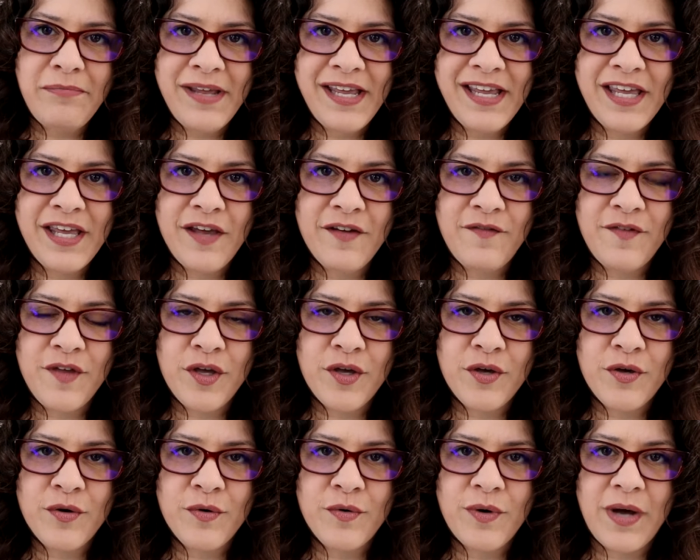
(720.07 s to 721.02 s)
me give
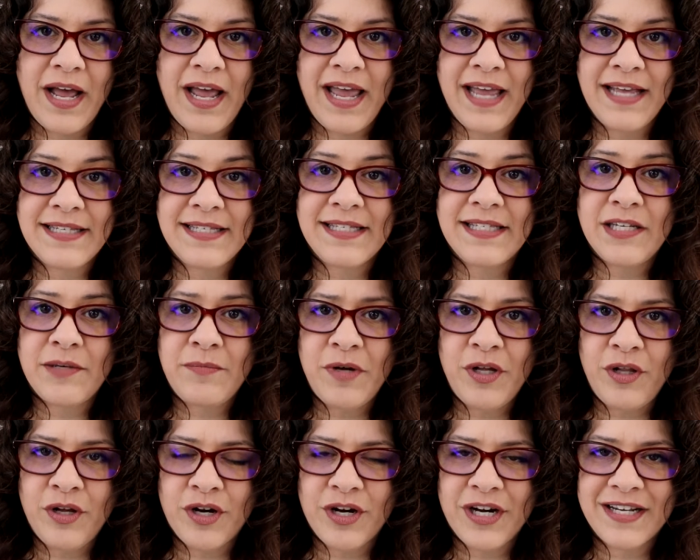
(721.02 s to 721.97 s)
you a
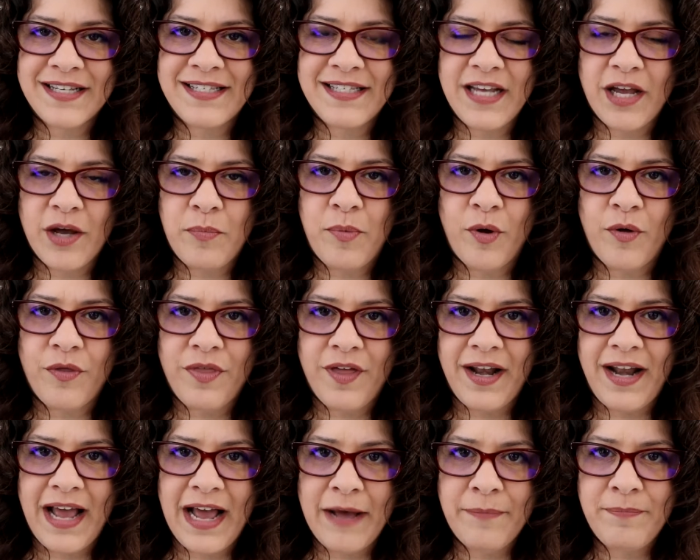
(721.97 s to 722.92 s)
similar example
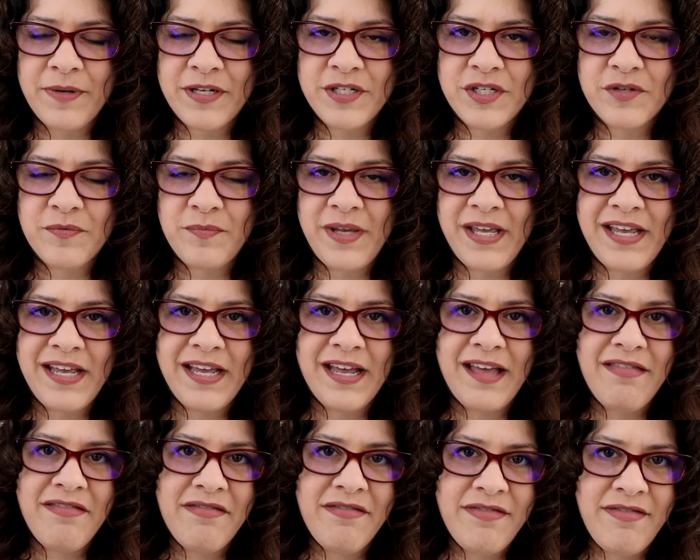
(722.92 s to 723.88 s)
that happened to
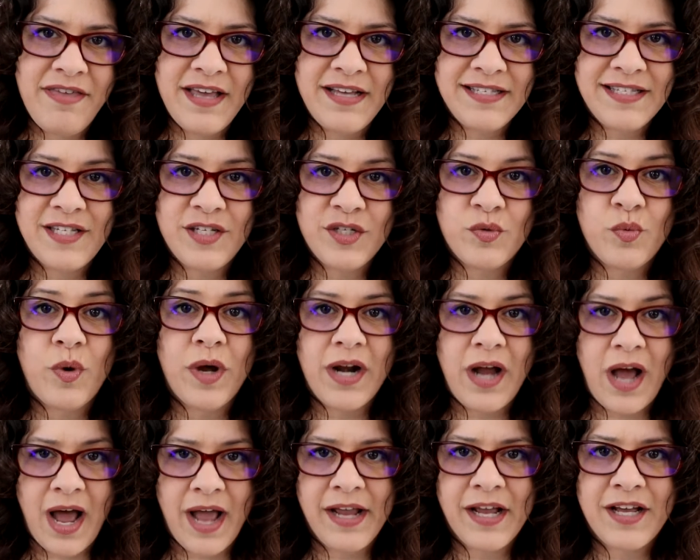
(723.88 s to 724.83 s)
me. This is what
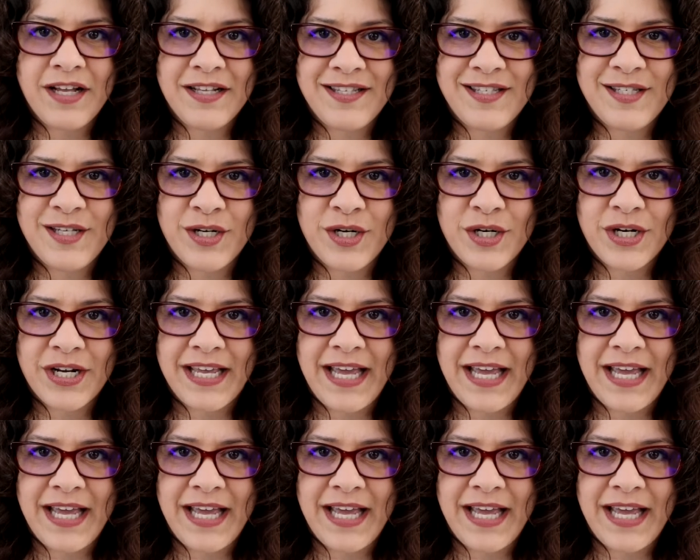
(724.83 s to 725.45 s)
I consider